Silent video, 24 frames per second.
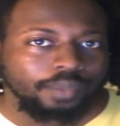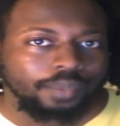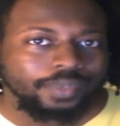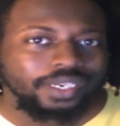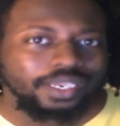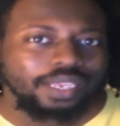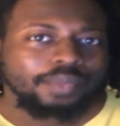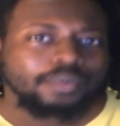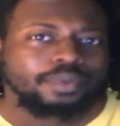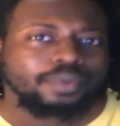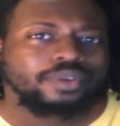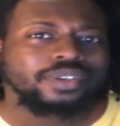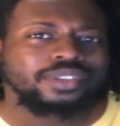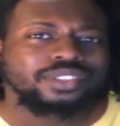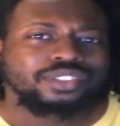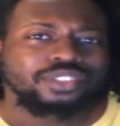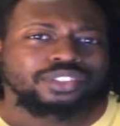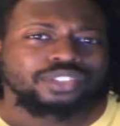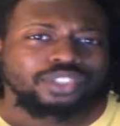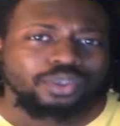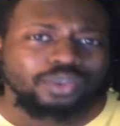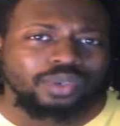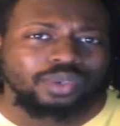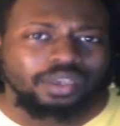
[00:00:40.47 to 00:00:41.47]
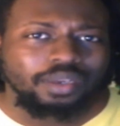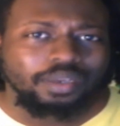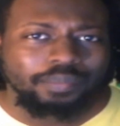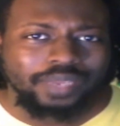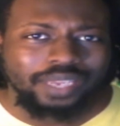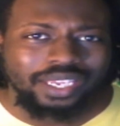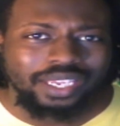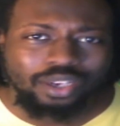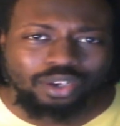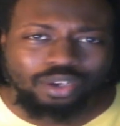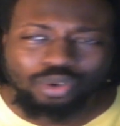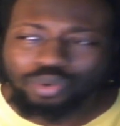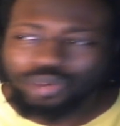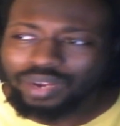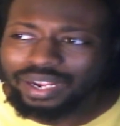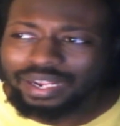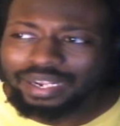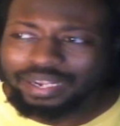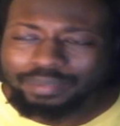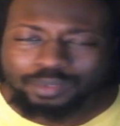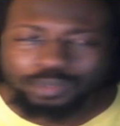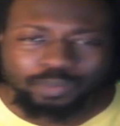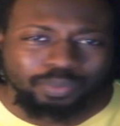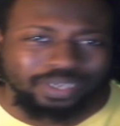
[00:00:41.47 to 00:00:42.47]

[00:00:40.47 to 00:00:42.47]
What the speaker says: I mean, immigrants do commit crimes,